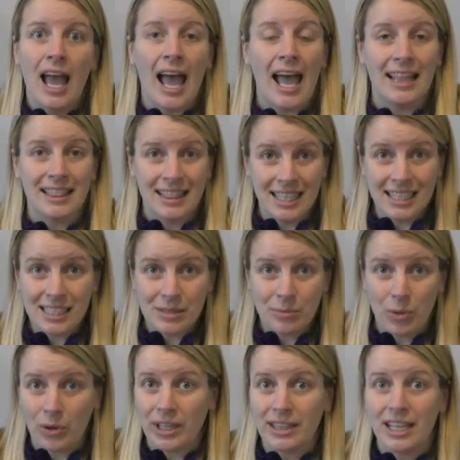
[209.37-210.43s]
At this
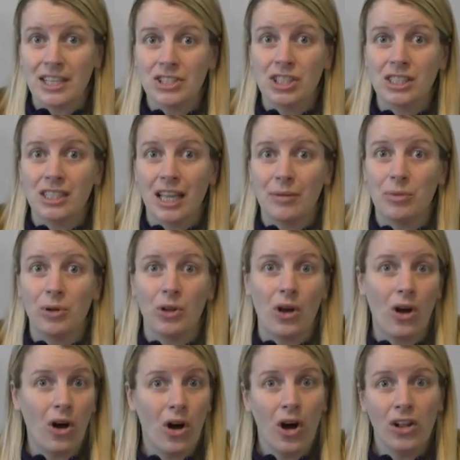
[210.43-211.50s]
point, they should
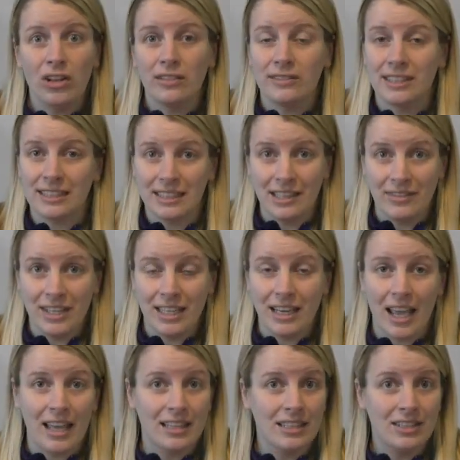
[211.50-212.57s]
label all of the
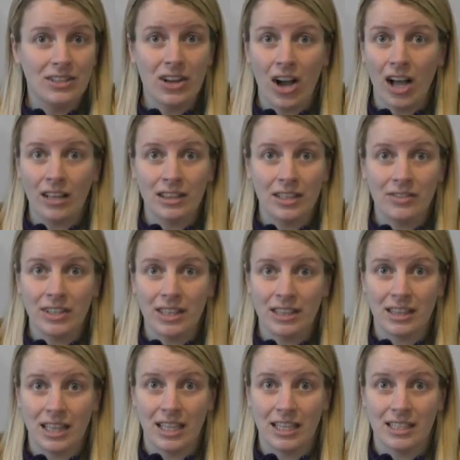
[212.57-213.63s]
living and non-living
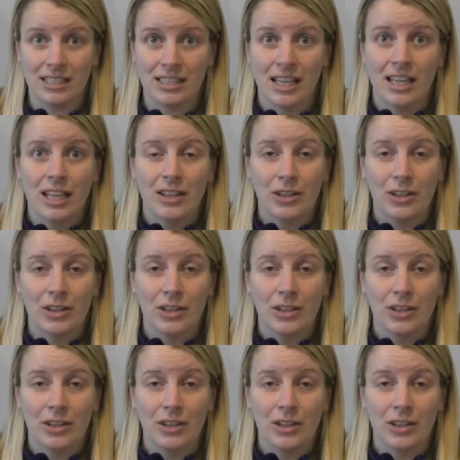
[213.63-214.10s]
things